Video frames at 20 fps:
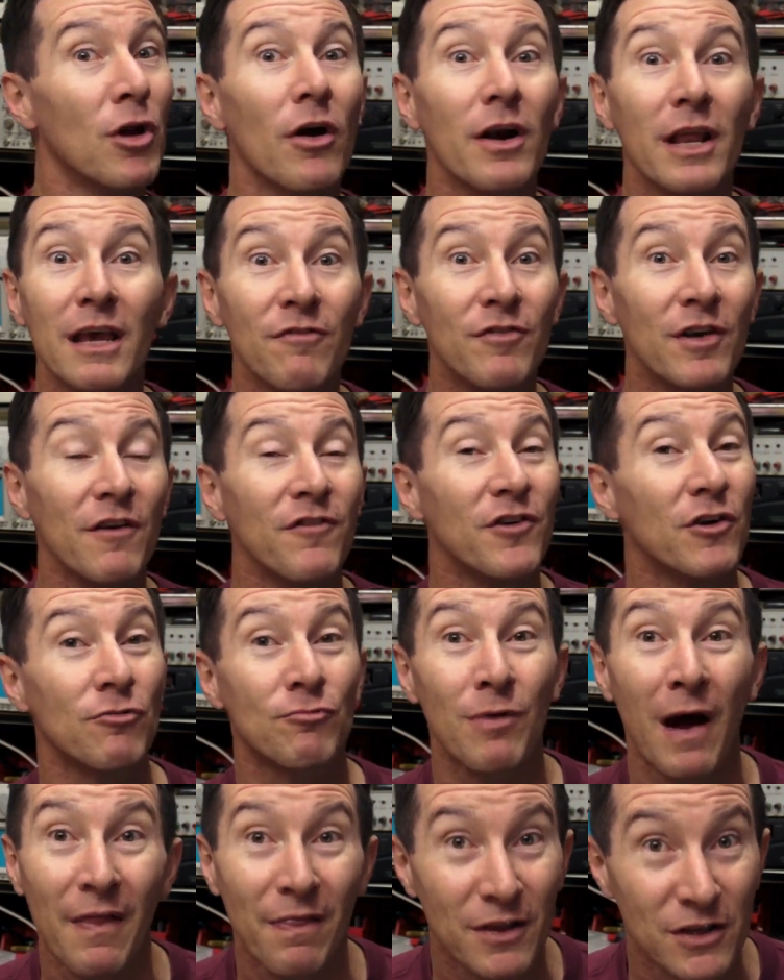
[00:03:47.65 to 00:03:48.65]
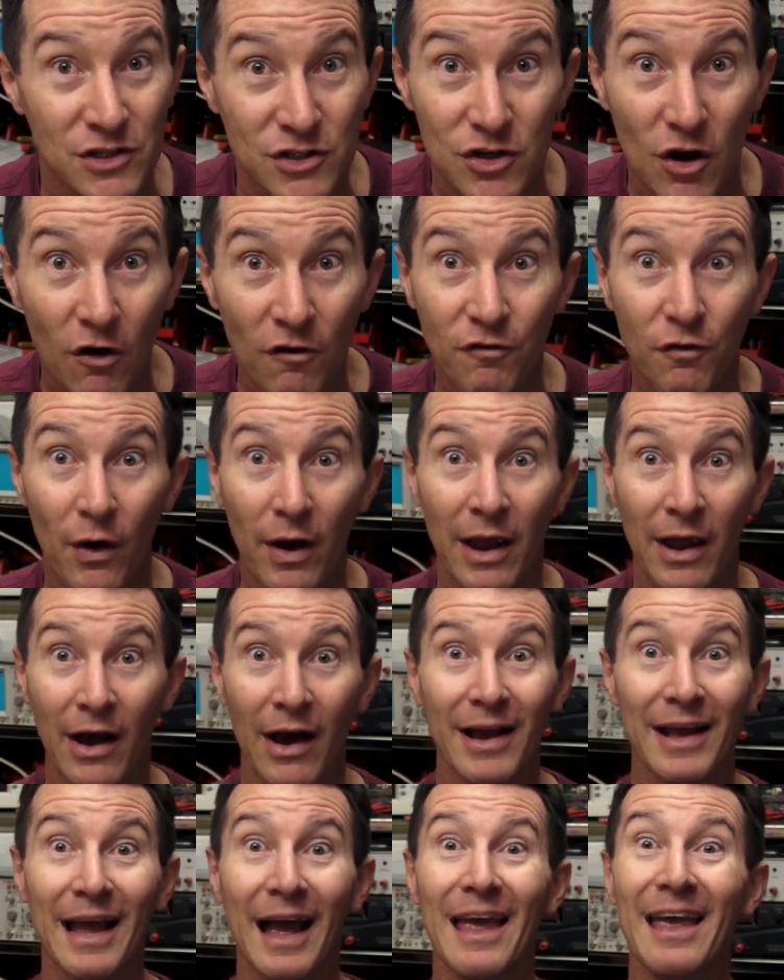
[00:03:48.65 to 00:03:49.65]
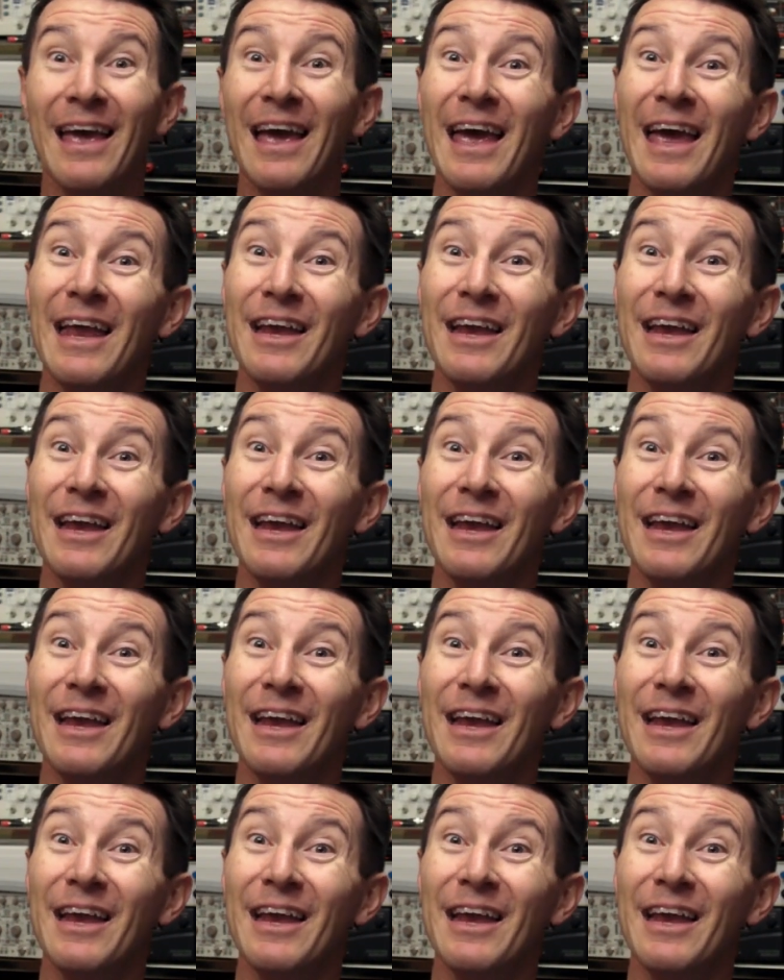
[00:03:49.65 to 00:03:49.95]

Not even if you run the software, okay?